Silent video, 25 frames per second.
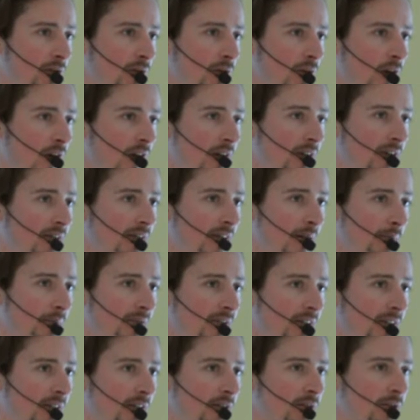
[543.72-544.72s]
to learn
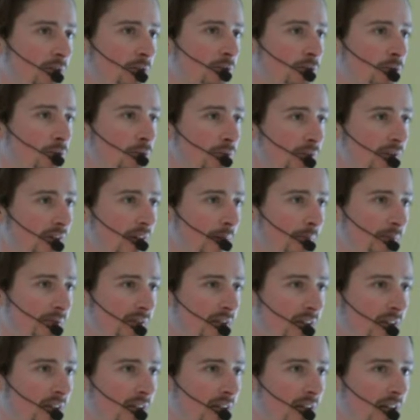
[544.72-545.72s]
something, to do
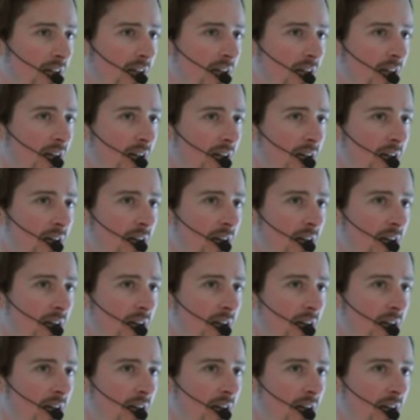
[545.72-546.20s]
something, yeah?